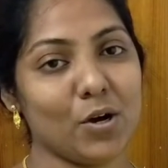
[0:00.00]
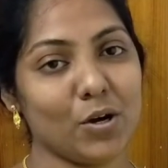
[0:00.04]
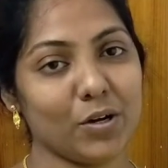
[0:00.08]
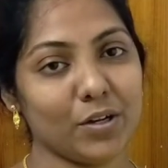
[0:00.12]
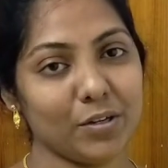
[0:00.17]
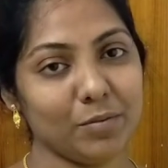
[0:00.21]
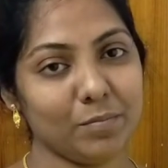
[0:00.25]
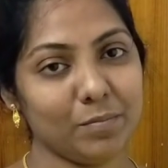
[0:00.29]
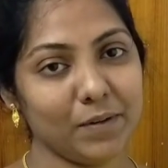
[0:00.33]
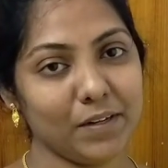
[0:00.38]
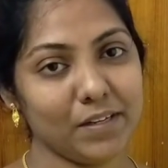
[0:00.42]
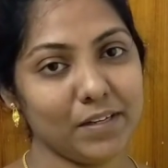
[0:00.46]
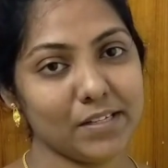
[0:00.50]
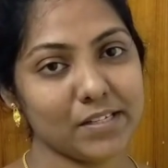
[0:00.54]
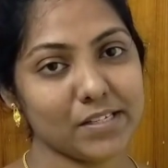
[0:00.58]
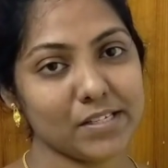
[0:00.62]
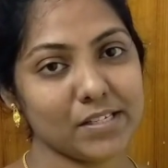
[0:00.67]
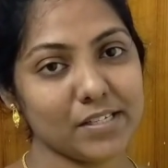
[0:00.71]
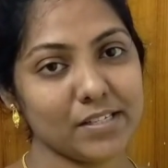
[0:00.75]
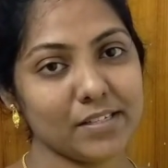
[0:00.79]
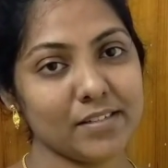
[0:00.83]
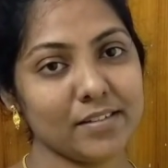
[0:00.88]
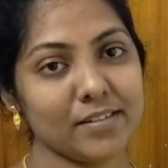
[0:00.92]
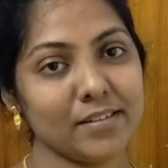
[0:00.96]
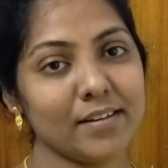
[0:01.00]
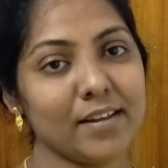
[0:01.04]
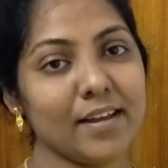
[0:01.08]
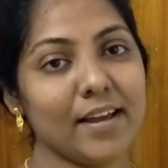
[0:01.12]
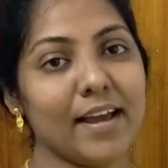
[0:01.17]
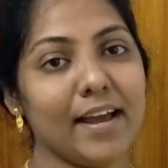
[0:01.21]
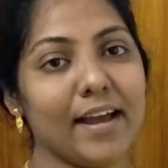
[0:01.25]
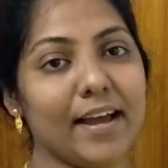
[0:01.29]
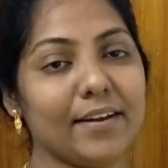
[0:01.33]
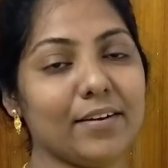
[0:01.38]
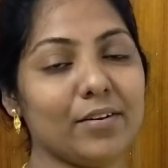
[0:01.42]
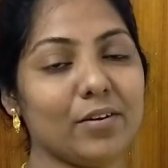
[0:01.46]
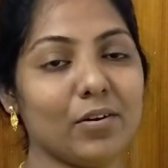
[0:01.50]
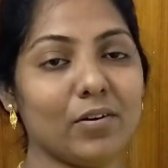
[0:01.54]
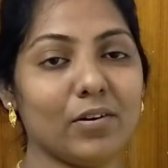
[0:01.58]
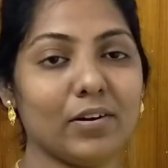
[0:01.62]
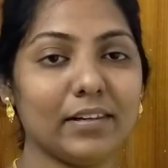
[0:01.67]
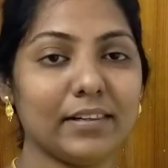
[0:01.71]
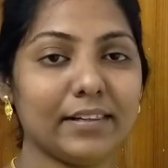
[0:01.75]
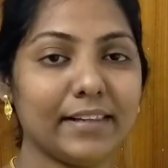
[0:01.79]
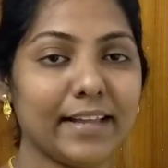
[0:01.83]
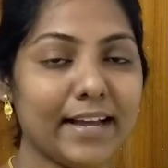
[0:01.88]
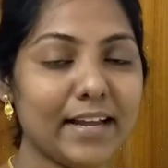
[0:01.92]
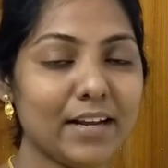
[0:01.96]
occupation, and
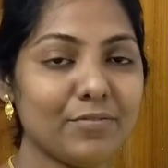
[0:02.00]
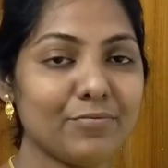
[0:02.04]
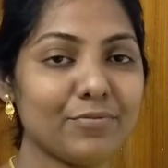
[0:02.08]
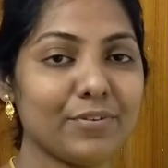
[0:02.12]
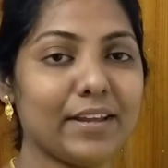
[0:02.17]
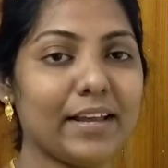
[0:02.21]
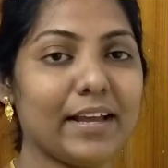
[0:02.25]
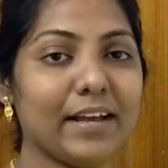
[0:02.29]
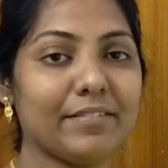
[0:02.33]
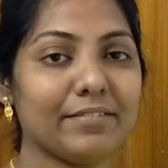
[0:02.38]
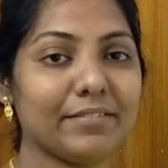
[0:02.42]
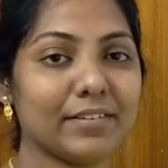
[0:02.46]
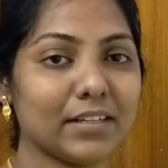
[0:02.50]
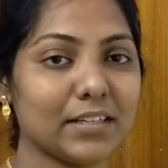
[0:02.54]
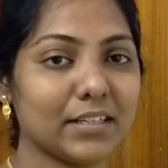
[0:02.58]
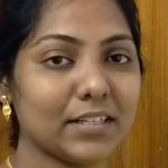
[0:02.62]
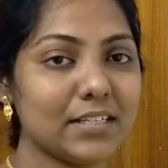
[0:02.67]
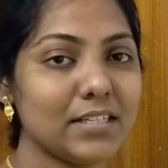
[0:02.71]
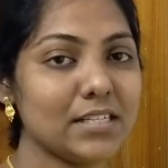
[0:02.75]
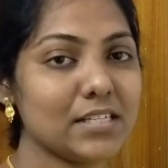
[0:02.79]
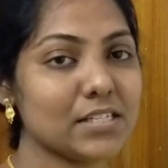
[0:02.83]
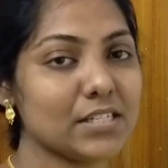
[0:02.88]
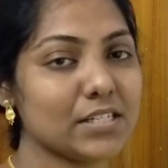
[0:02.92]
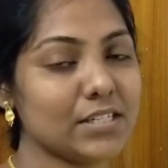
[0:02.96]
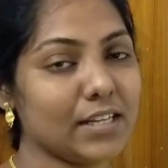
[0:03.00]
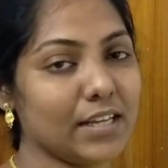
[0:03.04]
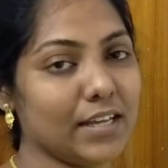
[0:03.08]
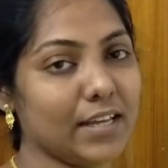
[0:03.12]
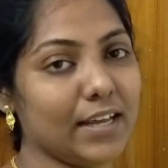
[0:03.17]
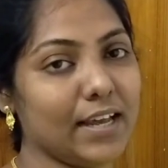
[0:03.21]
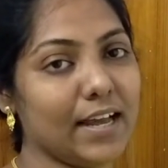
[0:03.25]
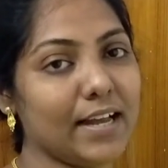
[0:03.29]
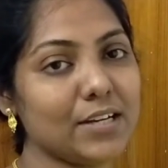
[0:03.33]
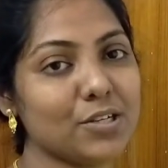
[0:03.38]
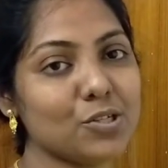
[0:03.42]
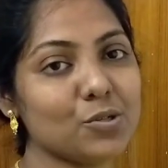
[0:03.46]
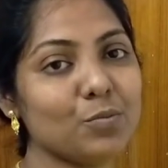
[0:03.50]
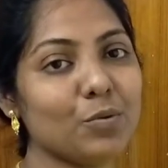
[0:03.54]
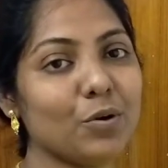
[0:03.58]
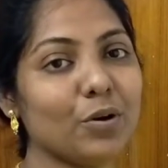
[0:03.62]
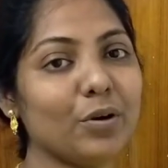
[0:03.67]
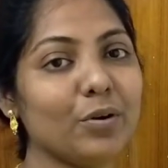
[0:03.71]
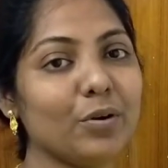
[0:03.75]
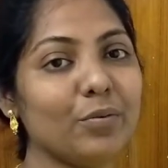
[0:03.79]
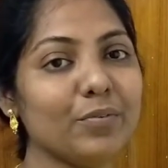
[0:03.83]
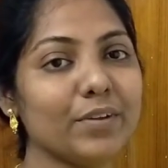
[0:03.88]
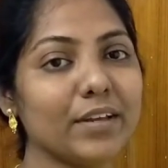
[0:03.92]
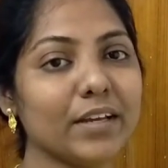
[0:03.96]
all that we have learned today. And
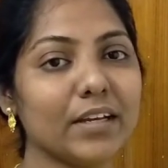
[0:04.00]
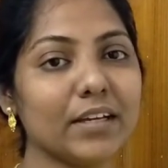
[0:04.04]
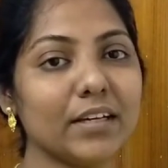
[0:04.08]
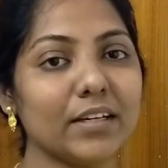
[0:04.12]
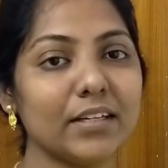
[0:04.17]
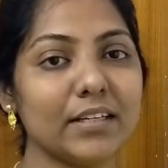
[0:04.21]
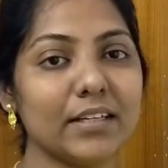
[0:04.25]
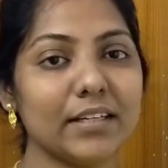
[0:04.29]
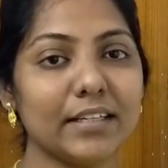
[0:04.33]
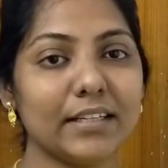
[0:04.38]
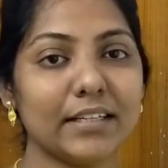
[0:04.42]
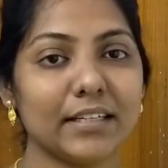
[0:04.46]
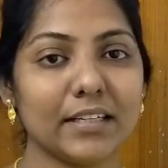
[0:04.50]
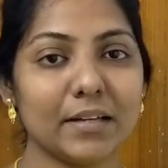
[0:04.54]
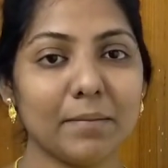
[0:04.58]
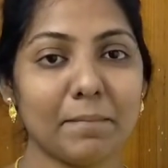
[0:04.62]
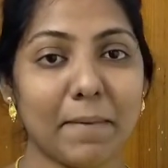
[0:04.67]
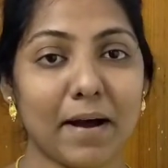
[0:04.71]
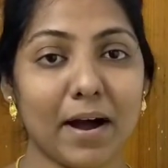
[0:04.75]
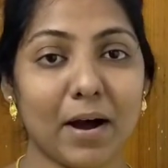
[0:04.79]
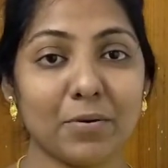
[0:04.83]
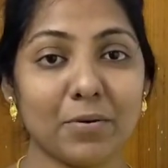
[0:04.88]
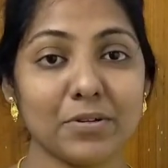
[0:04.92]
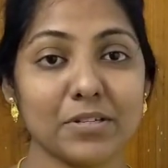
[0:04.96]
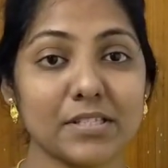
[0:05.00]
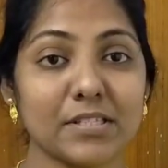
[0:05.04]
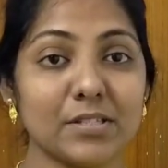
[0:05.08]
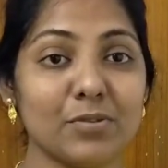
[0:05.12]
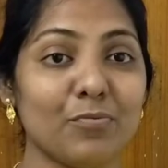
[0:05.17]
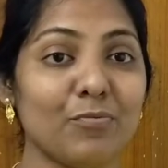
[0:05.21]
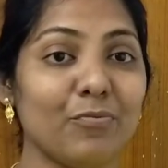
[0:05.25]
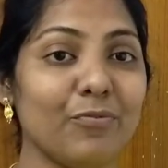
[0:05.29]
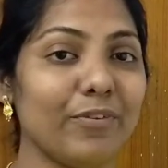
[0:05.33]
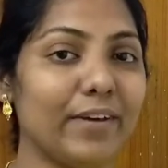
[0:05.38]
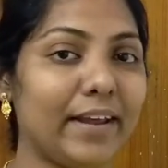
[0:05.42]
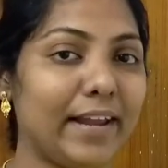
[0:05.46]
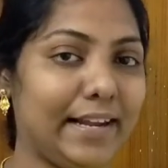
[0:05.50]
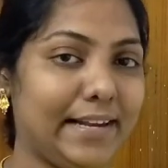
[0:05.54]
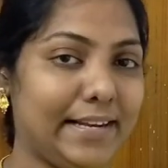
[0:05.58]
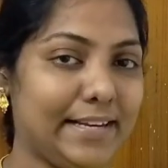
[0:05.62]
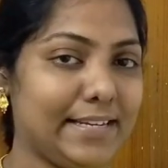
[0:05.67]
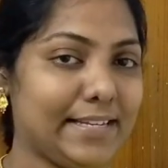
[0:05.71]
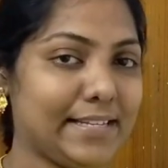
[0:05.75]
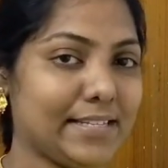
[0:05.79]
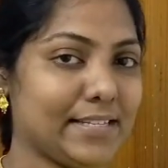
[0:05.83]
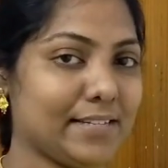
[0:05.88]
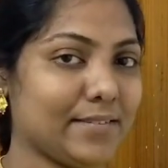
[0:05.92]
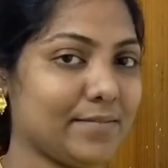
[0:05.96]
tomorrow we are going to learn about the
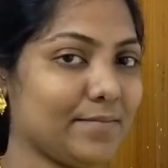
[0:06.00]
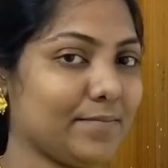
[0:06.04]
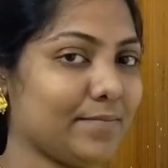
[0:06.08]
wealth.